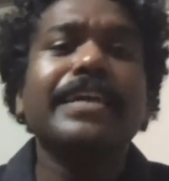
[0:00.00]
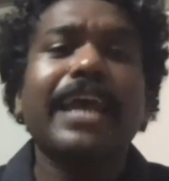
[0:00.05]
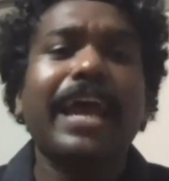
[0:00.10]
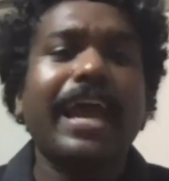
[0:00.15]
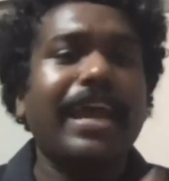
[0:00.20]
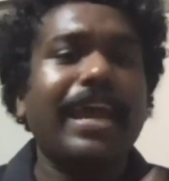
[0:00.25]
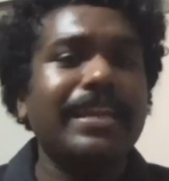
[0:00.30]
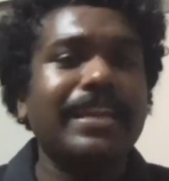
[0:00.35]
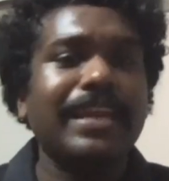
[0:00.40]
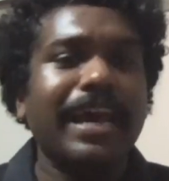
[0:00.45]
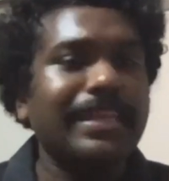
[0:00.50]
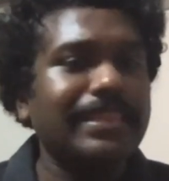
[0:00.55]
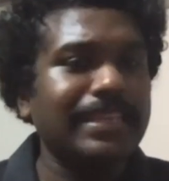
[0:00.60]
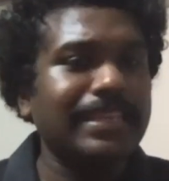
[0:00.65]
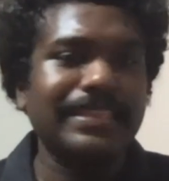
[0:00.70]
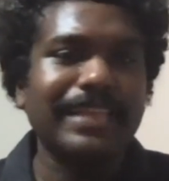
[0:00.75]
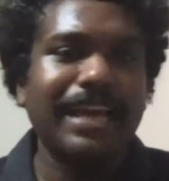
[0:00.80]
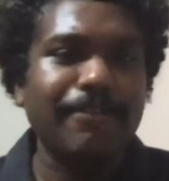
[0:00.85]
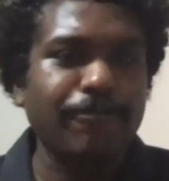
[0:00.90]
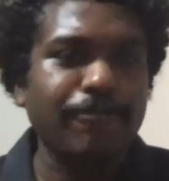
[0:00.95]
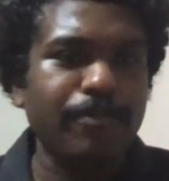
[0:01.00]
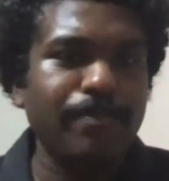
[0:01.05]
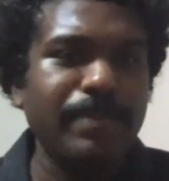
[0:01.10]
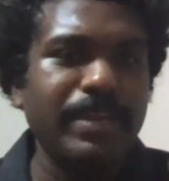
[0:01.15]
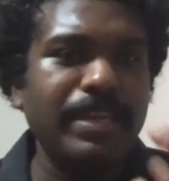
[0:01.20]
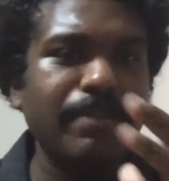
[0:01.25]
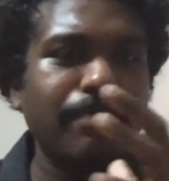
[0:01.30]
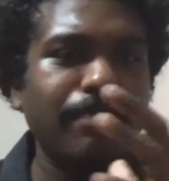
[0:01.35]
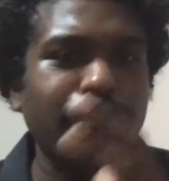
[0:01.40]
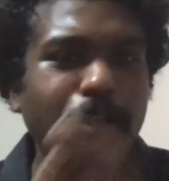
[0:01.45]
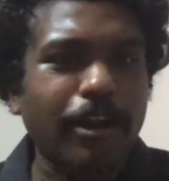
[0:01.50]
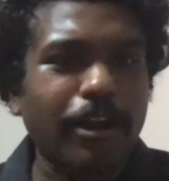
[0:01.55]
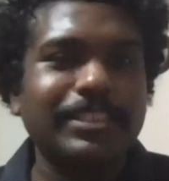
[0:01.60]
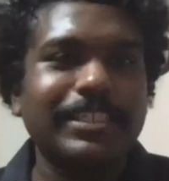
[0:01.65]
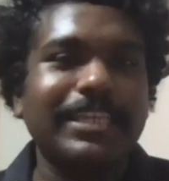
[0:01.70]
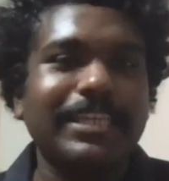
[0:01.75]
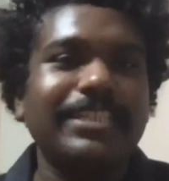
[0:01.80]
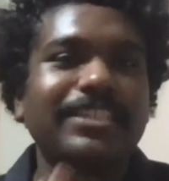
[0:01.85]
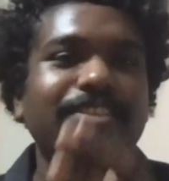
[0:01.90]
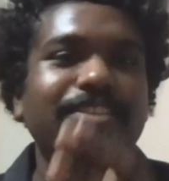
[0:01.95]
And I think that would be
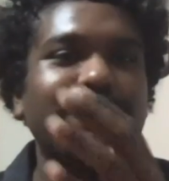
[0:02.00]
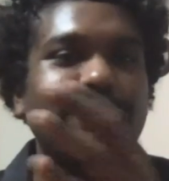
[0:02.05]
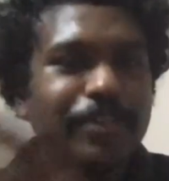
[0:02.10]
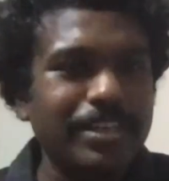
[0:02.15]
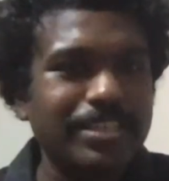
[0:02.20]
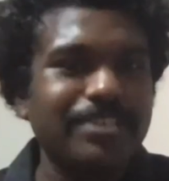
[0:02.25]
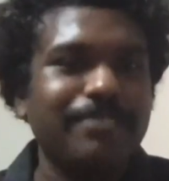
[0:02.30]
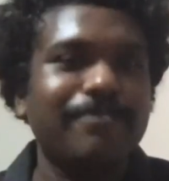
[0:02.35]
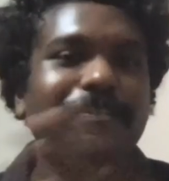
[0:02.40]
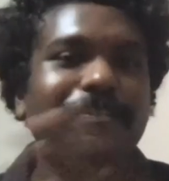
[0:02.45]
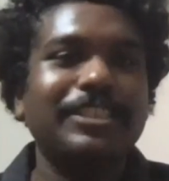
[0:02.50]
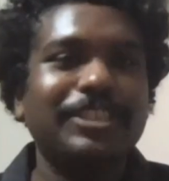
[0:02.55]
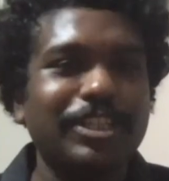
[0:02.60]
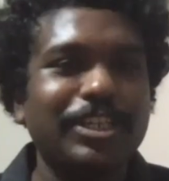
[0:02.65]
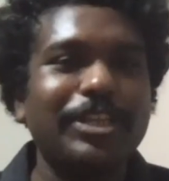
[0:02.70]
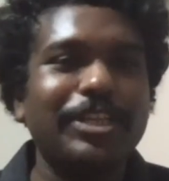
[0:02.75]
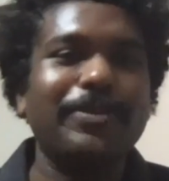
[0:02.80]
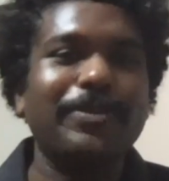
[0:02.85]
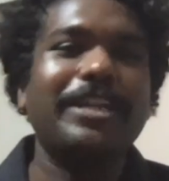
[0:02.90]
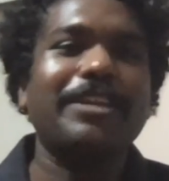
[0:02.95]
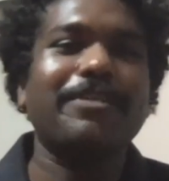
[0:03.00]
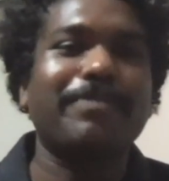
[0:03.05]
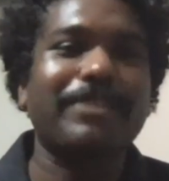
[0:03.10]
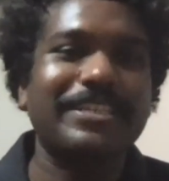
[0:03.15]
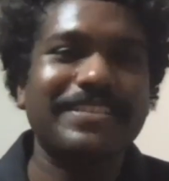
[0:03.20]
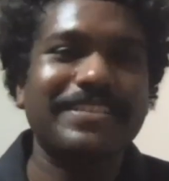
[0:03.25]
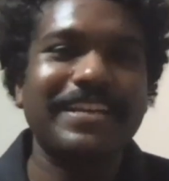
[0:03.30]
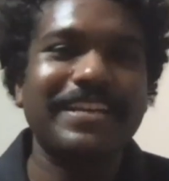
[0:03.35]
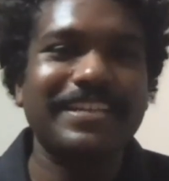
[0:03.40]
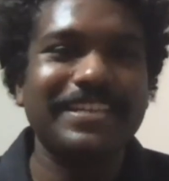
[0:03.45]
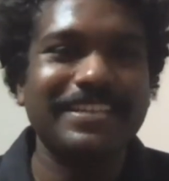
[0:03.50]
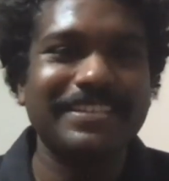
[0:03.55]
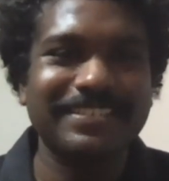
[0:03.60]
blockchain's first venture into enterprise I T.